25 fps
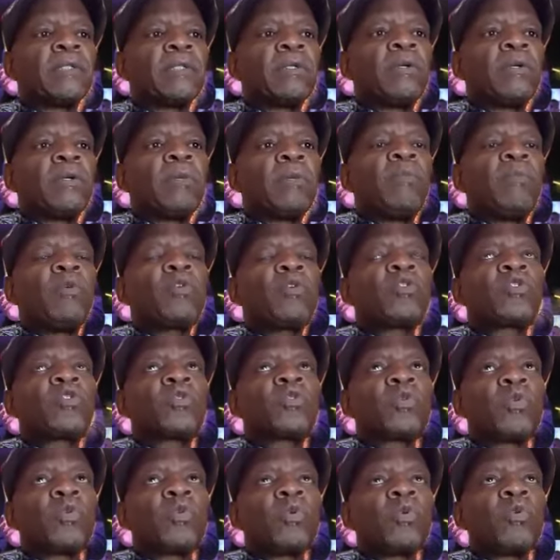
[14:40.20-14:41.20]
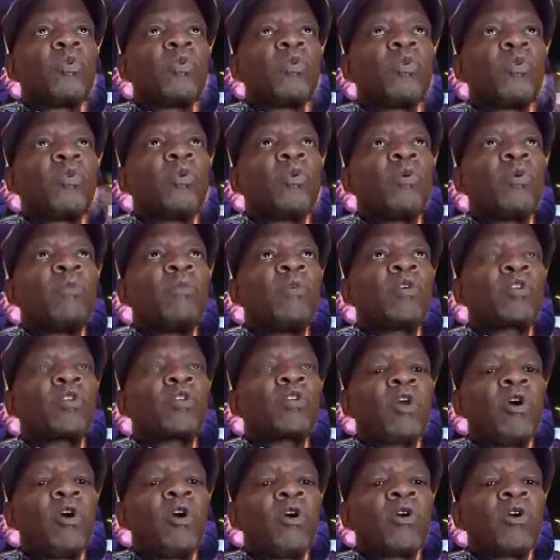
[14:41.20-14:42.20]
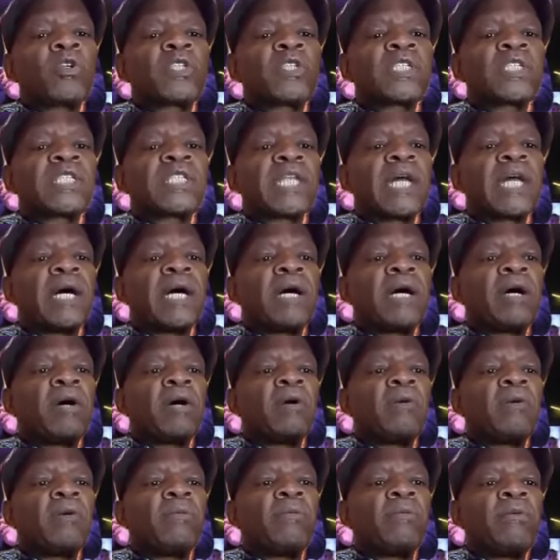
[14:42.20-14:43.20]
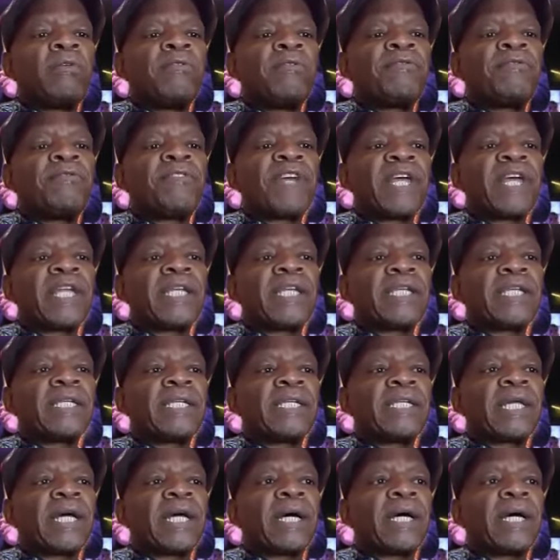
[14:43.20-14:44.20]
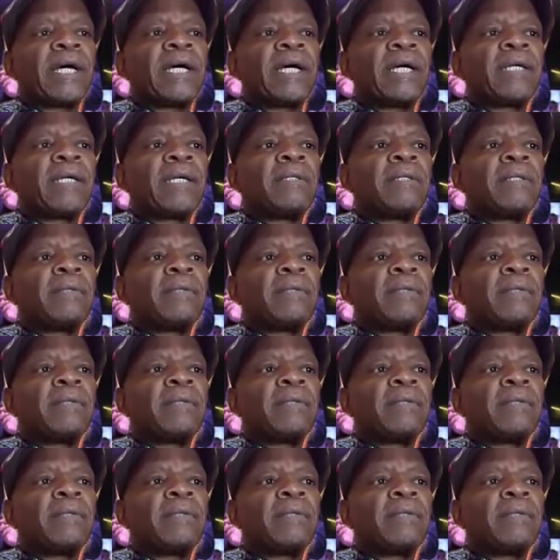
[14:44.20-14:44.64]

ubuzulu, ubuxhosa, ubuvenda,